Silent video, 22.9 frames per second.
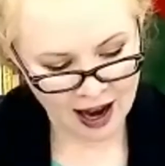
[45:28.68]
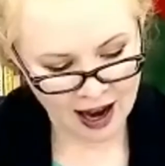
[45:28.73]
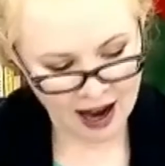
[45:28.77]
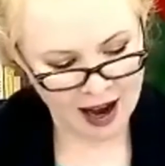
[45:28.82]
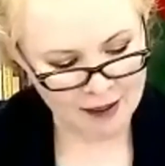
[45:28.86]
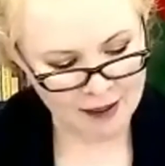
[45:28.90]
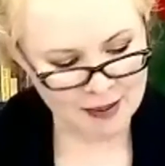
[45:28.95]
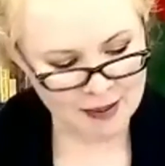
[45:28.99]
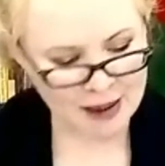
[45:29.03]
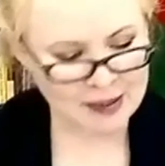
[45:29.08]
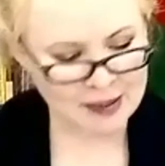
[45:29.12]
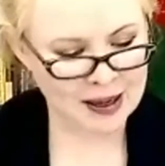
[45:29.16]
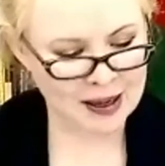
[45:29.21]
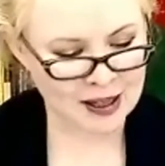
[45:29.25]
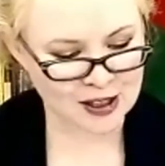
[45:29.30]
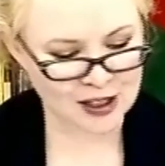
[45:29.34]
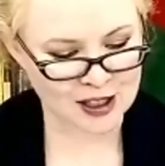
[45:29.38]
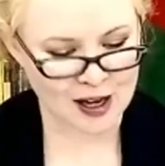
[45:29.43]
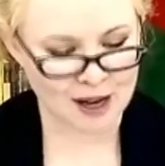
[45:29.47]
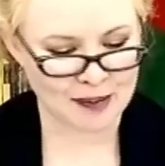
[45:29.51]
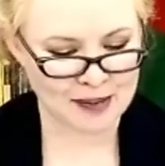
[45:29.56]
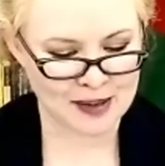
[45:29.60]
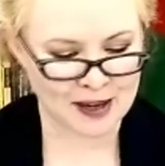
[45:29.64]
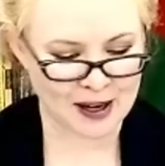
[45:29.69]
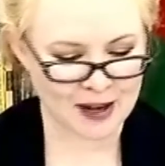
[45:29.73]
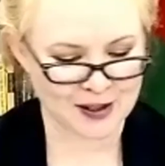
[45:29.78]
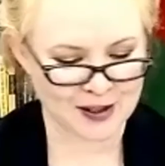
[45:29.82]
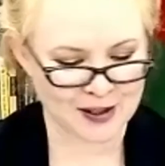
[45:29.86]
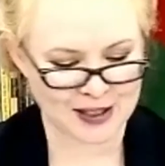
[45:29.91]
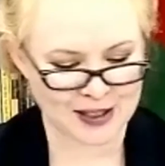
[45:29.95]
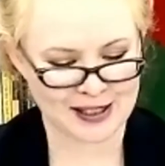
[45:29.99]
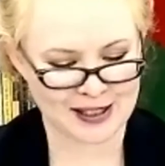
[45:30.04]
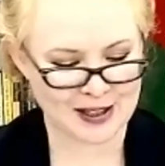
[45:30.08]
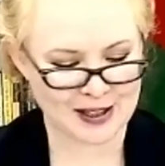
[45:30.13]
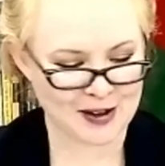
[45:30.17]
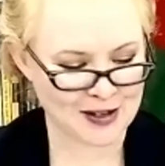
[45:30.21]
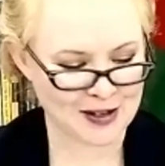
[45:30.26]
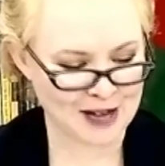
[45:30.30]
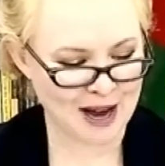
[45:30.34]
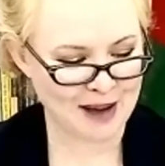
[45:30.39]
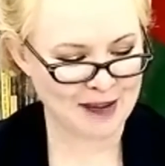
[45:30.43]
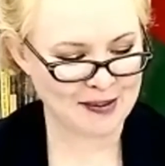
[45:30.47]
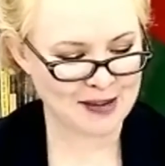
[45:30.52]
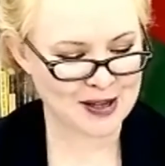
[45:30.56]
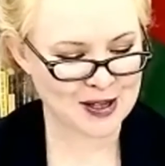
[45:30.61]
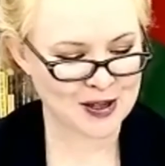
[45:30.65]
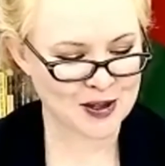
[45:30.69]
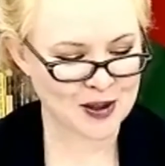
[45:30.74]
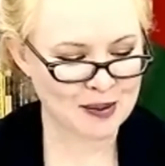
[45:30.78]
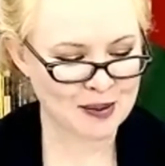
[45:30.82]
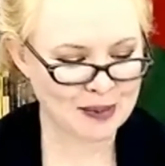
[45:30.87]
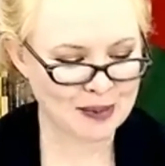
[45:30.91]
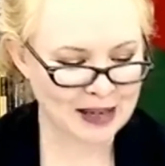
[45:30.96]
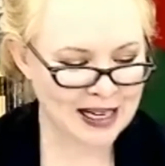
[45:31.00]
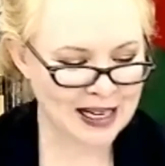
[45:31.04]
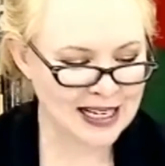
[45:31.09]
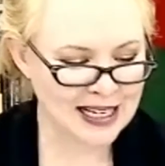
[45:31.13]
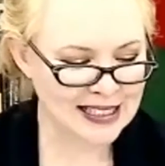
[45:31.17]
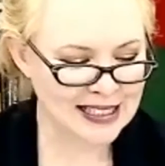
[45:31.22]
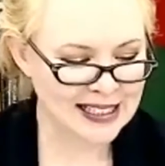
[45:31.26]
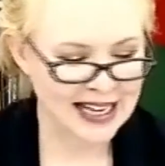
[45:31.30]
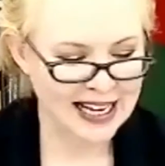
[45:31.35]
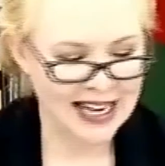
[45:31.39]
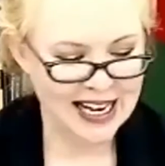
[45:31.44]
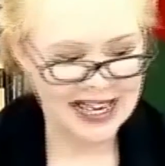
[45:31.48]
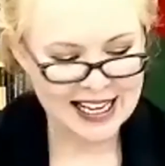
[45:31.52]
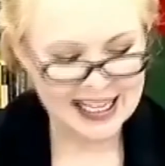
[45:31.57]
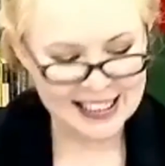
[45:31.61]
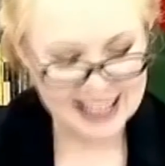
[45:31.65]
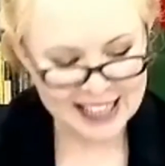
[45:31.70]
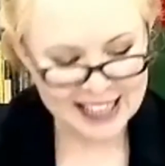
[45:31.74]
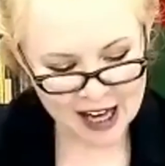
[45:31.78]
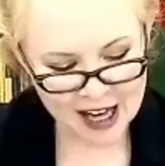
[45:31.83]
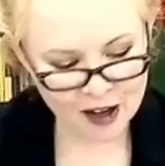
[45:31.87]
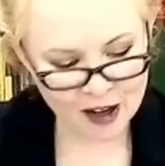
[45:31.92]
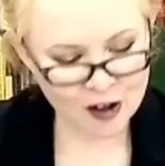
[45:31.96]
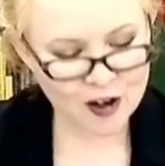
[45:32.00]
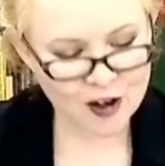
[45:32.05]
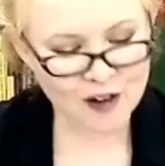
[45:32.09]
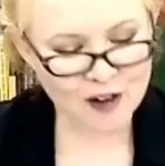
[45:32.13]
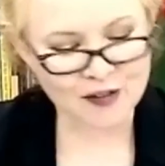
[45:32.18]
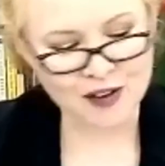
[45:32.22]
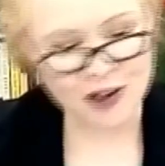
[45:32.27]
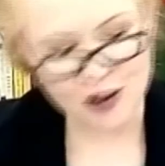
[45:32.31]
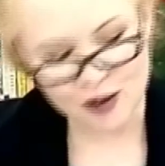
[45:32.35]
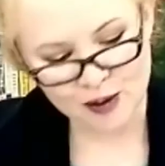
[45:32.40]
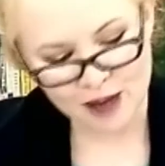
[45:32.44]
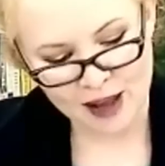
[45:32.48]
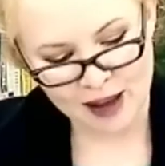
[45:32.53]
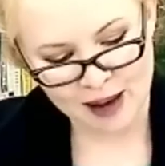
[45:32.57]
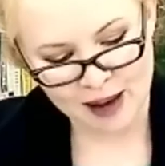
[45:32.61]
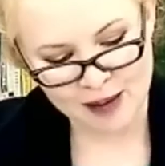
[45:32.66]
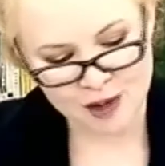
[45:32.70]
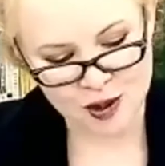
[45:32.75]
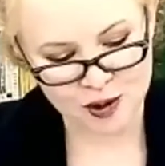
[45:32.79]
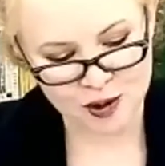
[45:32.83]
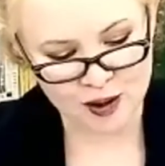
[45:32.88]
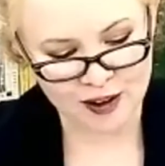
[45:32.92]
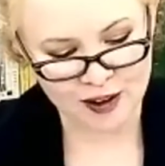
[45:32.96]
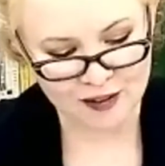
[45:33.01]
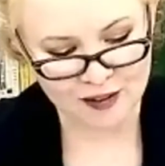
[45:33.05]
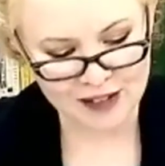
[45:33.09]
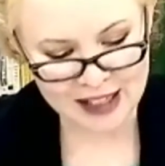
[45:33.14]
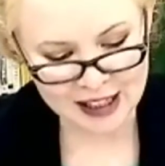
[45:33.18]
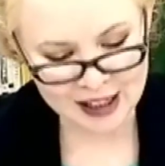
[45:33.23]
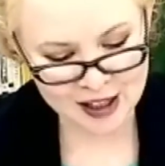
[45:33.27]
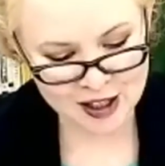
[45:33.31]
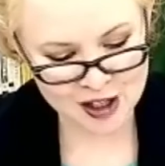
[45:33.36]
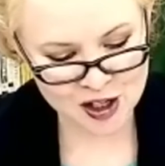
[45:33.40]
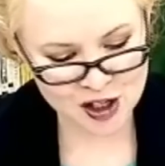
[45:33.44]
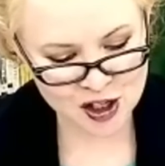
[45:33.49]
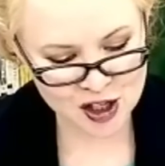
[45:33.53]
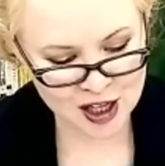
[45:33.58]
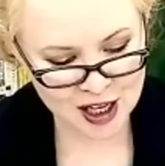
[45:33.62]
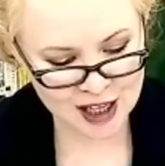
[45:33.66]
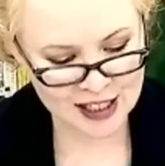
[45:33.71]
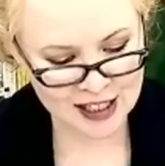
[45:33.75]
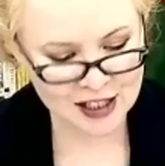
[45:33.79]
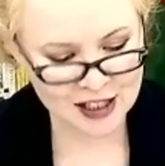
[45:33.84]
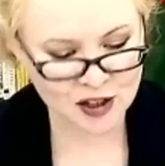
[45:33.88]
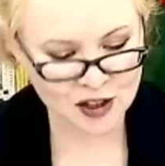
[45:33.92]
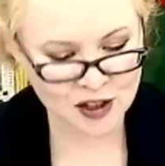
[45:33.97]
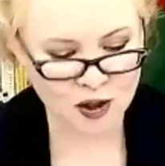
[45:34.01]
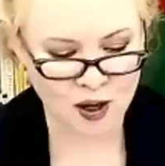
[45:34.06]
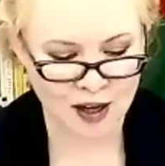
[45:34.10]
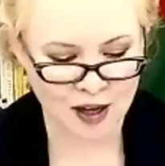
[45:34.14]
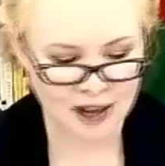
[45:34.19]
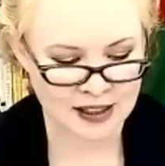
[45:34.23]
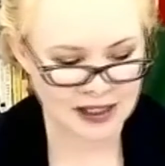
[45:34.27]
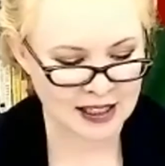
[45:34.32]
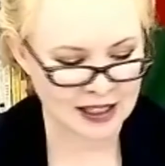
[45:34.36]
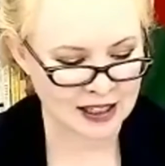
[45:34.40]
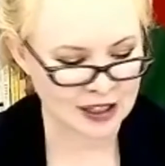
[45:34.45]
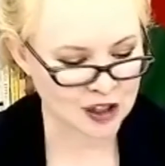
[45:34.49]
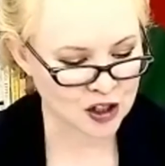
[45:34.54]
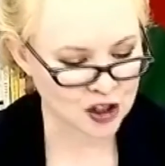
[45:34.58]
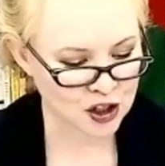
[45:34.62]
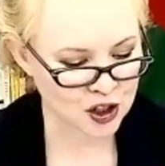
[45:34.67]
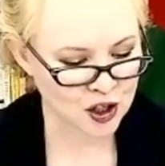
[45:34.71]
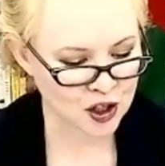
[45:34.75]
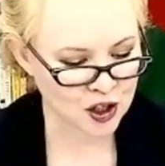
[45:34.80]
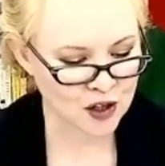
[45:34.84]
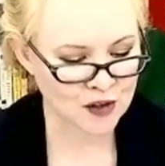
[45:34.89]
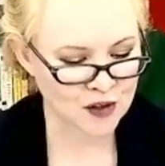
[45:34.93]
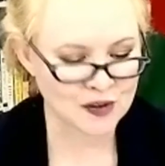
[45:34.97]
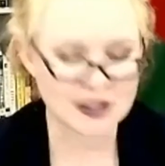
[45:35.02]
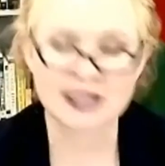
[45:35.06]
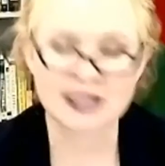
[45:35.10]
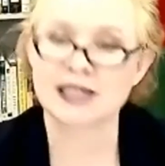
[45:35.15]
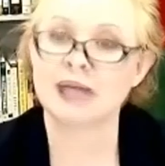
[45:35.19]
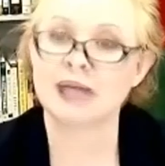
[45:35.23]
maybe I'll stop there since our time is short, but he's an editor of the ULAB Journal of English Studies, Crossing and Serves. He's a